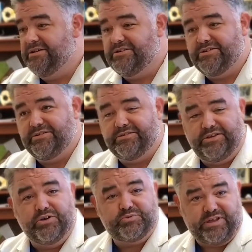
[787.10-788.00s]
It
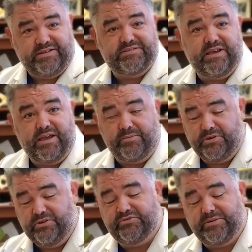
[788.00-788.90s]
goes without saying,
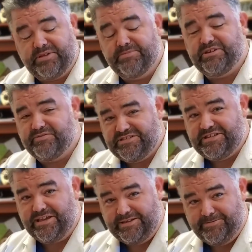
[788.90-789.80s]
but sometimes you have to
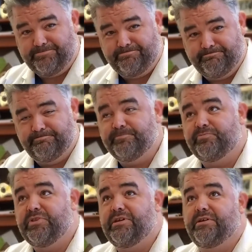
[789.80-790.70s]
say it.
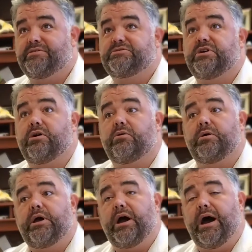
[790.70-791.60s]

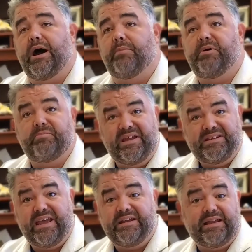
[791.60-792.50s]
So, but
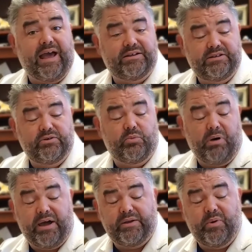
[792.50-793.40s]
maintaining an ideal
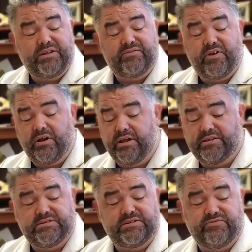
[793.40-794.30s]
body weight is
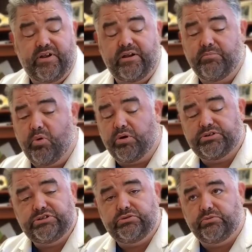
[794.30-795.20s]
very
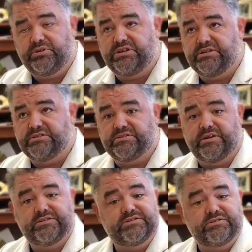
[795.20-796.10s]
important too, because
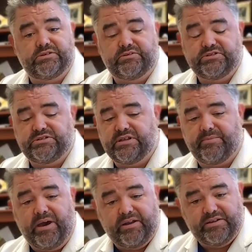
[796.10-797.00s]
you just think
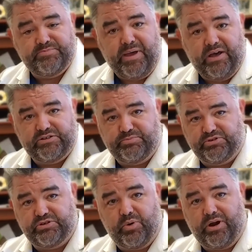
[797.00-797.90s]
about it. It's pounds per
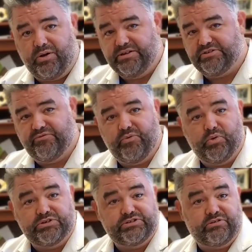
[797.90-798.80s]
square inch of
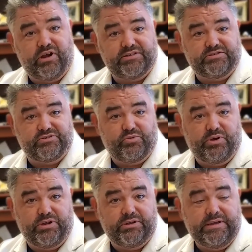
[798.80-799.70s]
force across the
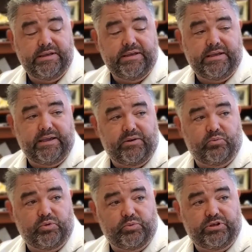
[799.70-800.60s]
joint,
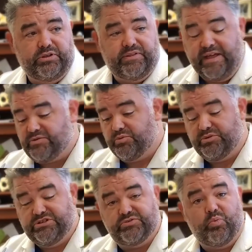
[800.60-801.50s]
and that's when we
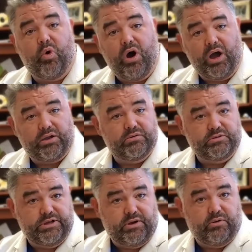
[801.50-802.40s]
just walk,
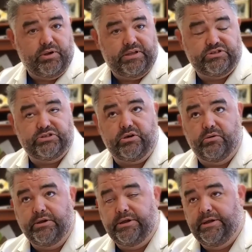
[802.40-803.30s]
And
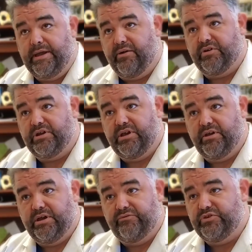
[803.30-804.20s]
so
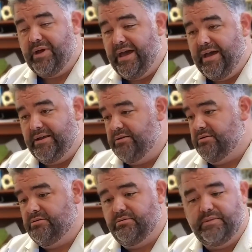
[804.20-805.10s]
if you add
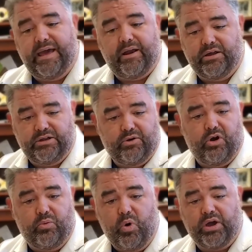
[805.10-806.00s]
that onto
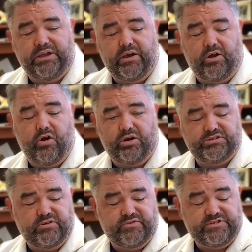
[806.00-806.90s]
walking on a hard
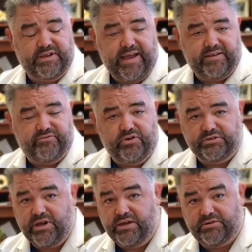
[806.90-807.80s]
surface like asphalt
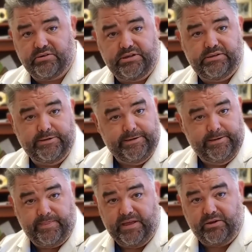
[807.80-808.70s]
and concrete,
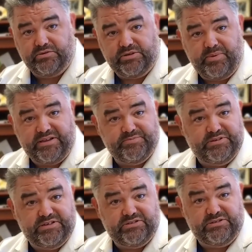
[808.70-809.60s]
that goes up
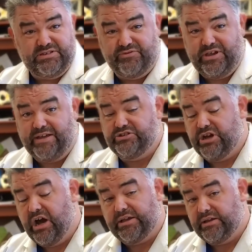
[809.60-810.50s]
exponentially. If you add
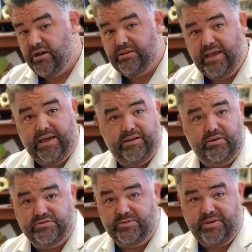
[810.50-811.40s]
jogging on that, it
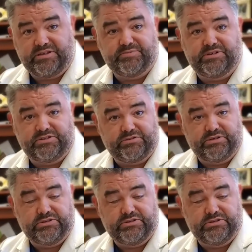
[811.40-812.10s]
goes up exponentially.